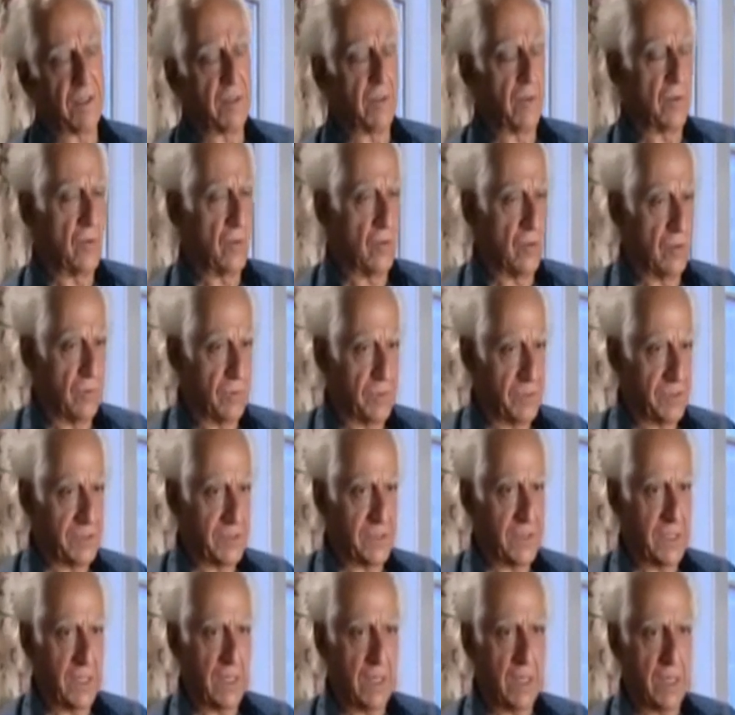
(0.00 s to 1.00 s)

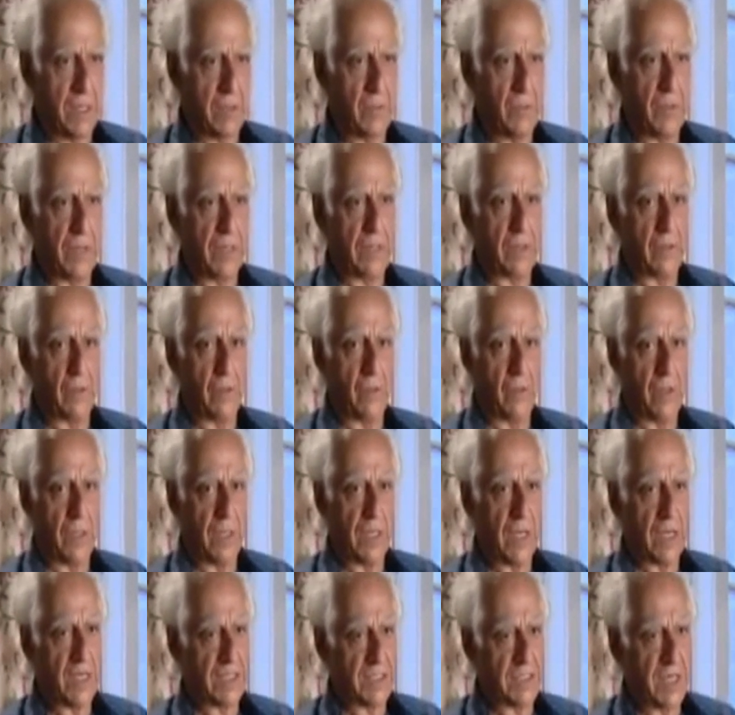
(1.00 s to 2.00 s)
enormously high wing loading,
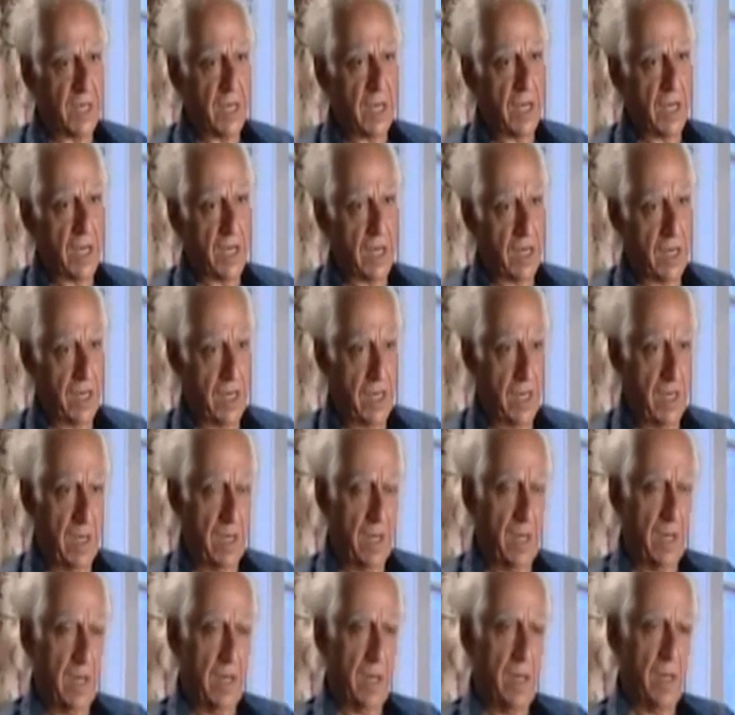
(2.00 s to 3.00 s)
as high
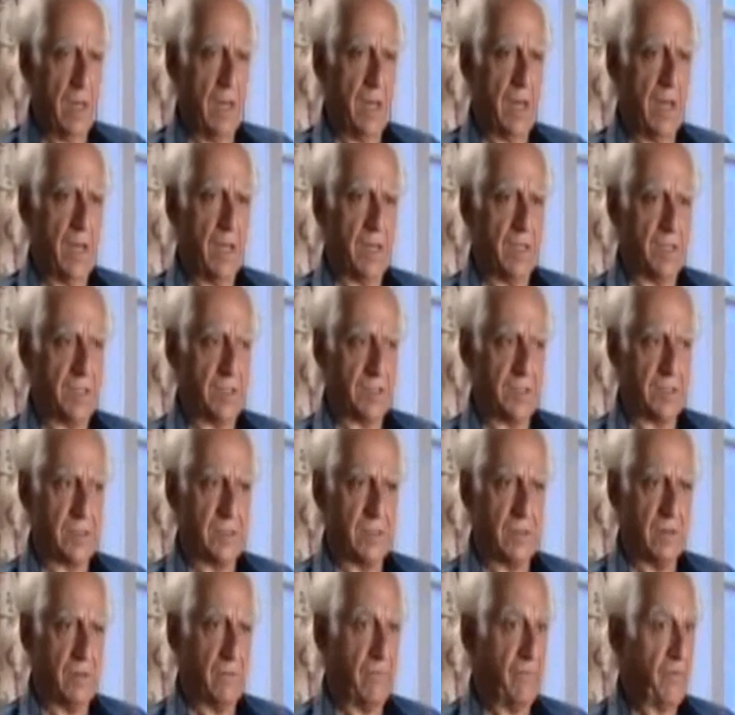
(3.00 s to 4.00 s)
as
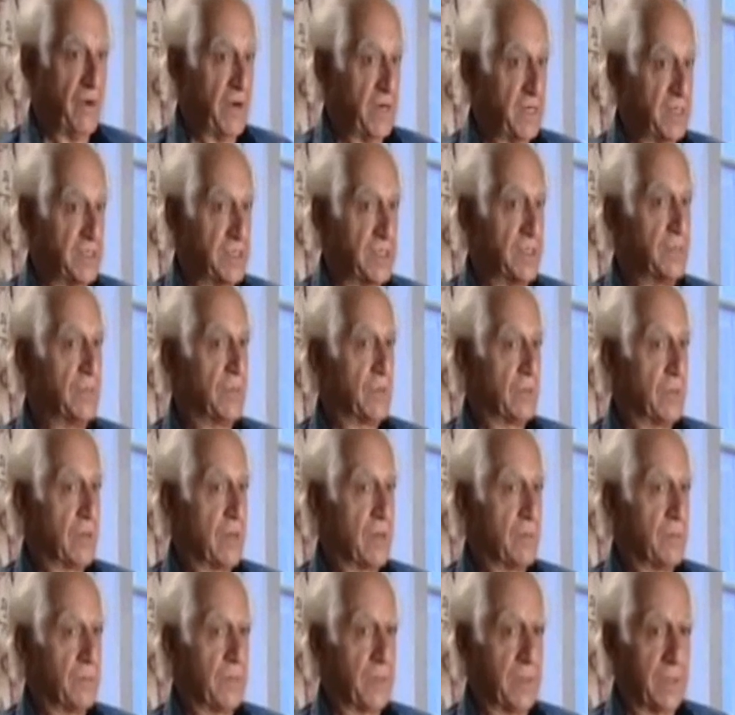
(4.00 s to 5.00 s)
a very similar
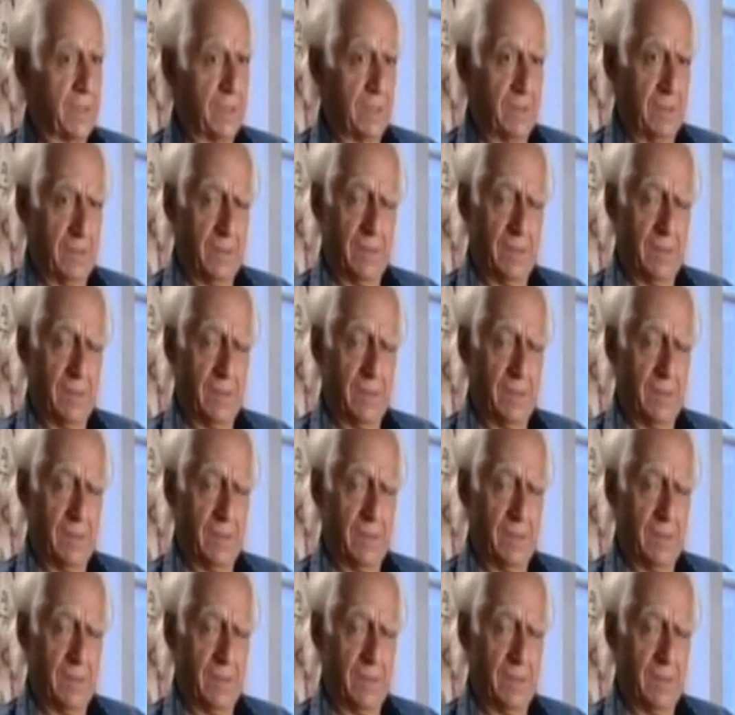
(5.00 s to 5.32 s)
airplane.